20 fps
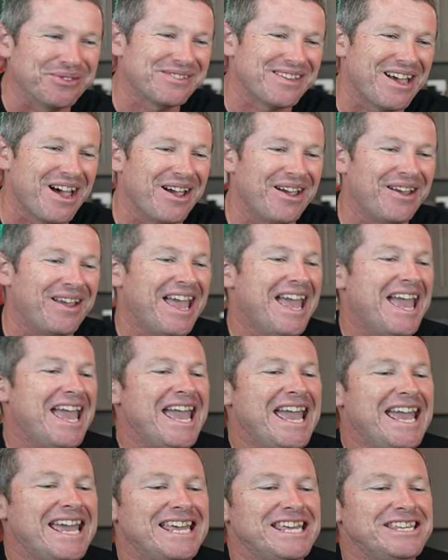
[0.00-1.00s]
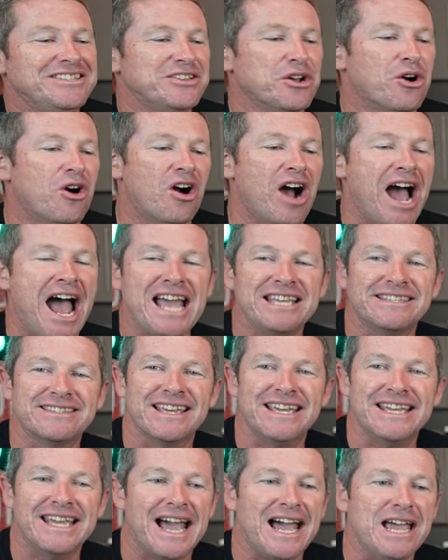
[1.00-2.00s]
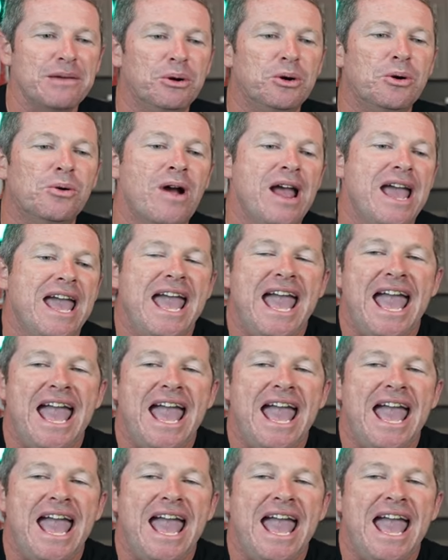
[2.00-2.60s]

So here's your AC cable,